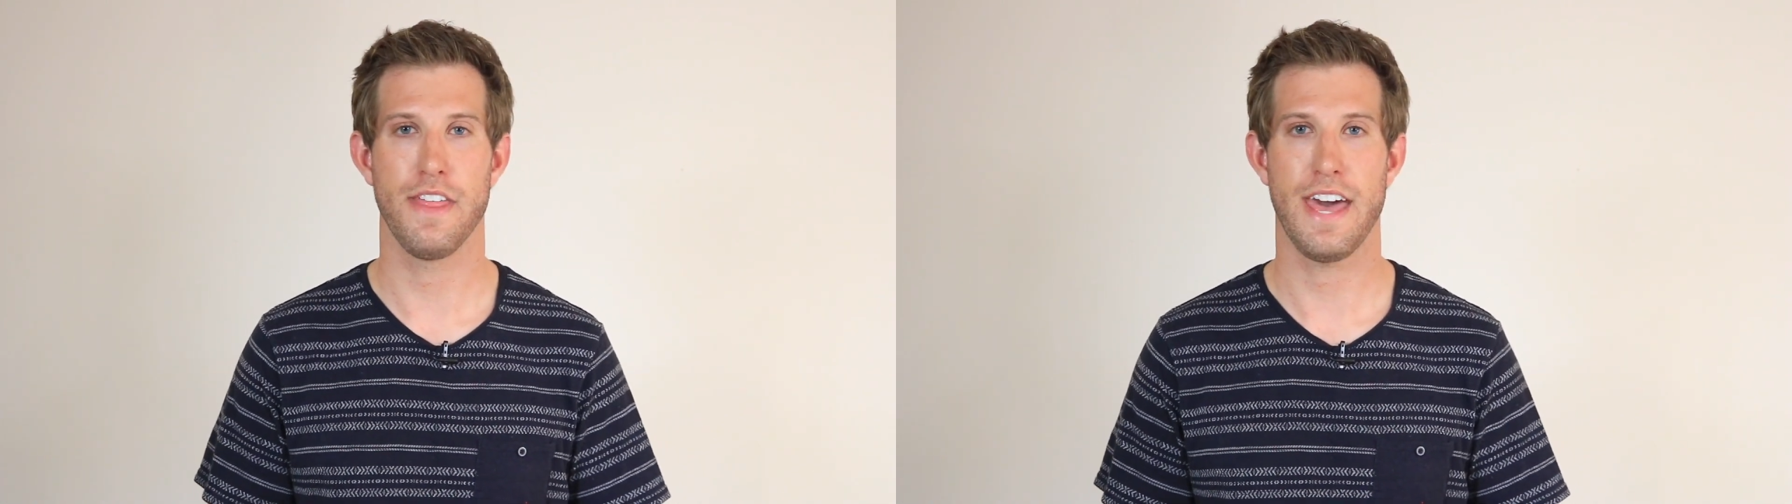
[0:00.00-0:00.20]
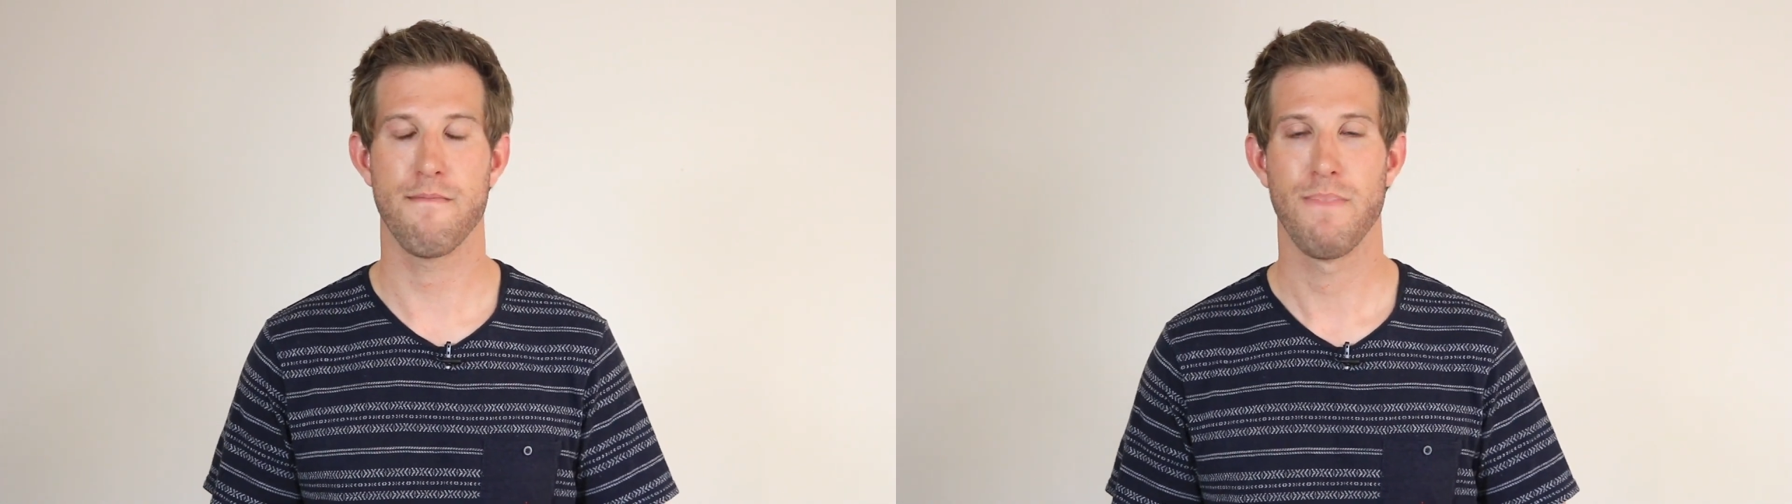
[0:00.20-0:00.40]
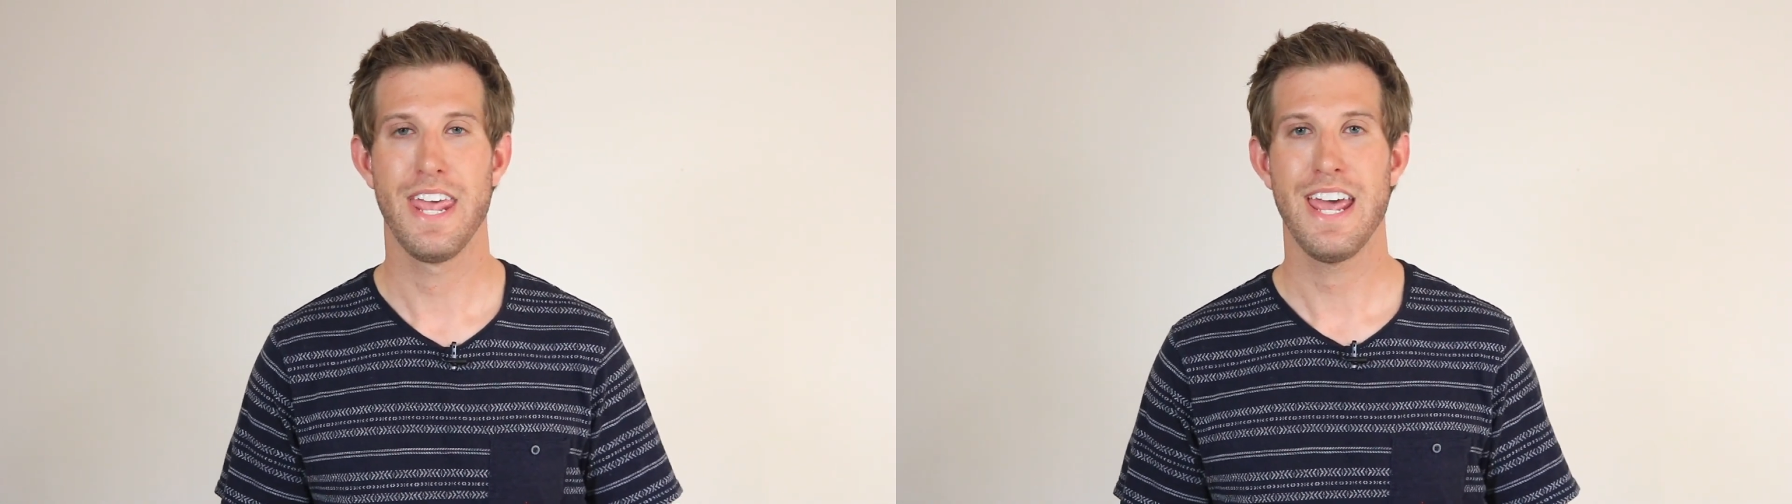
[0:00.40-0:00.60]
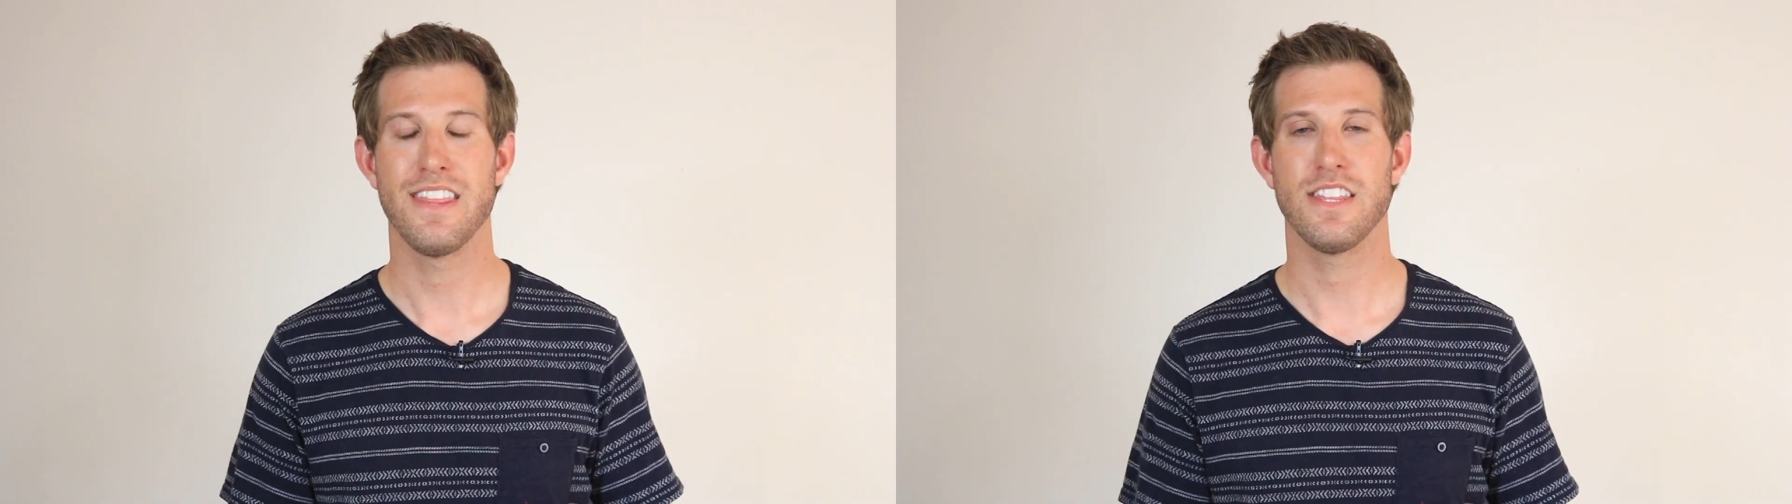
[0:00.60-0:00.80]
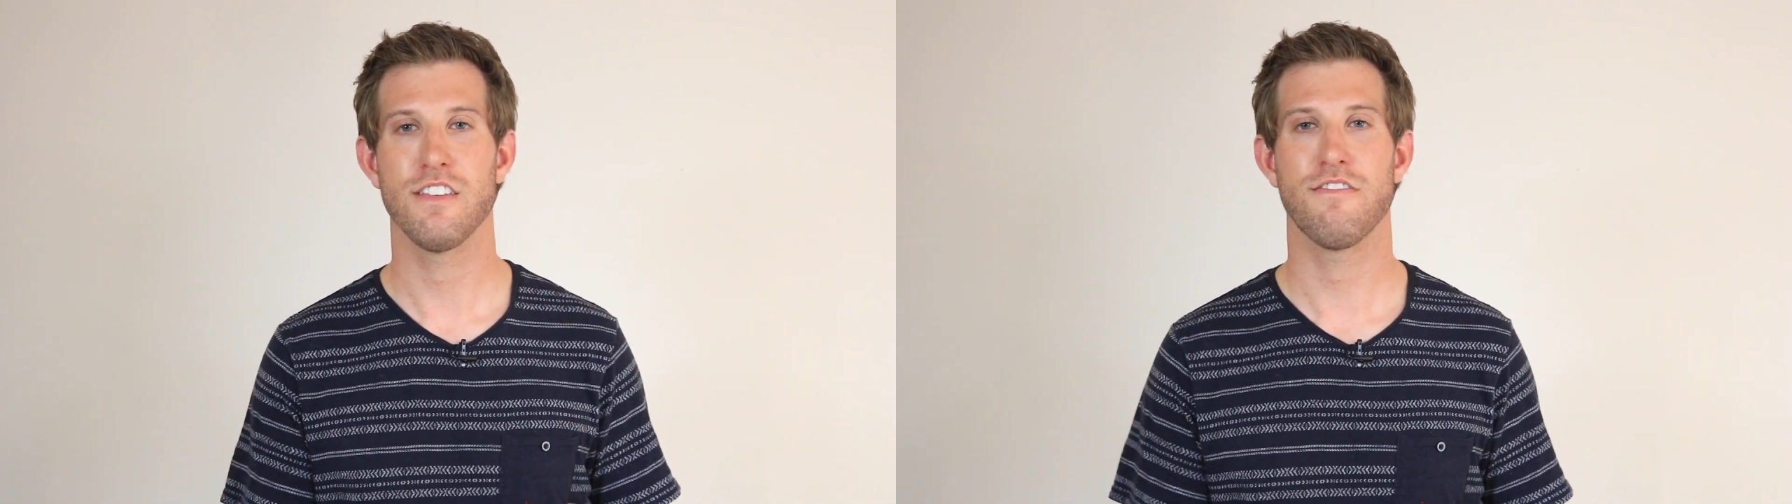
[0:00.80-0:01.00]
that.
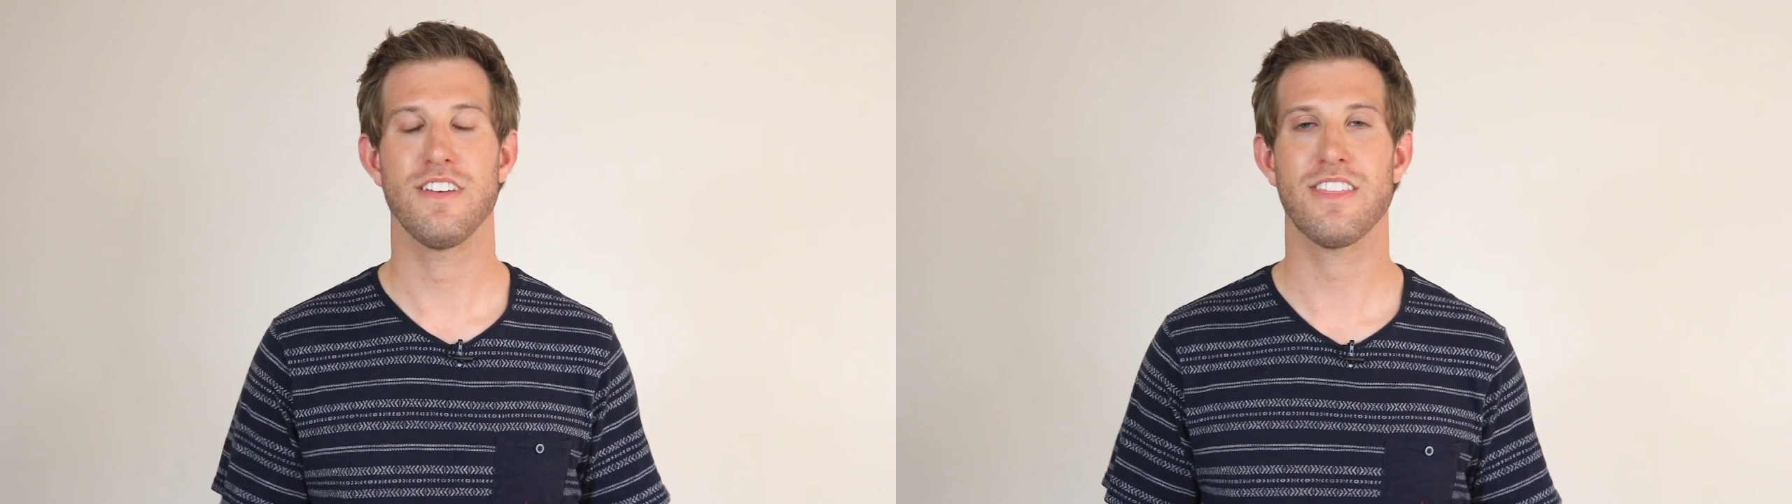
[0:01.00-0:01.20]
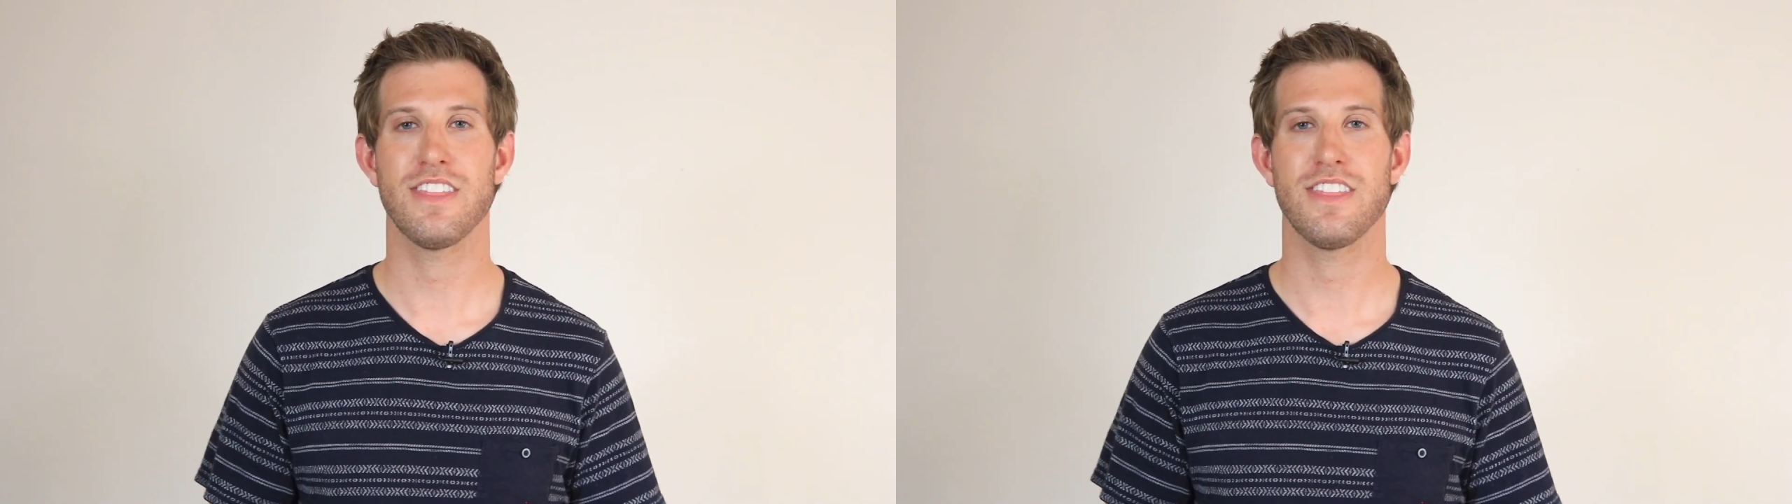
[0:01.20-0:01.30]
And then the fifth